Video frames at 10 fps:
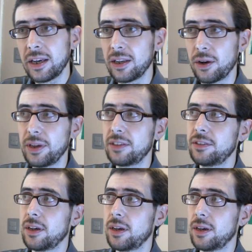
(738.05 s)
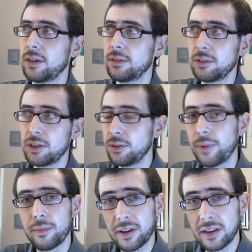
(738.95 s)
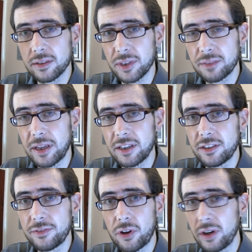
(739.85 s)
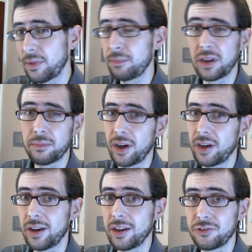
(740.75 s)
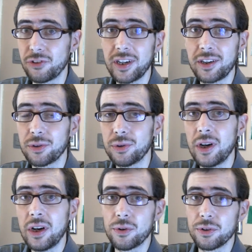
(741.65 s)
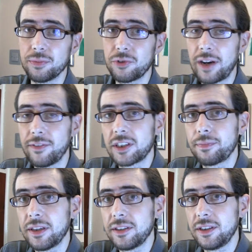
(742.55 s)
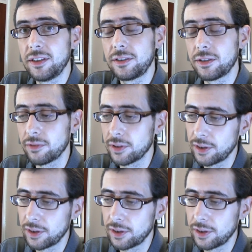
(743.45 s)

you know it's uh you might be able to get some expenses for it you might be able to buy a nice drink or or some travel expenses to re,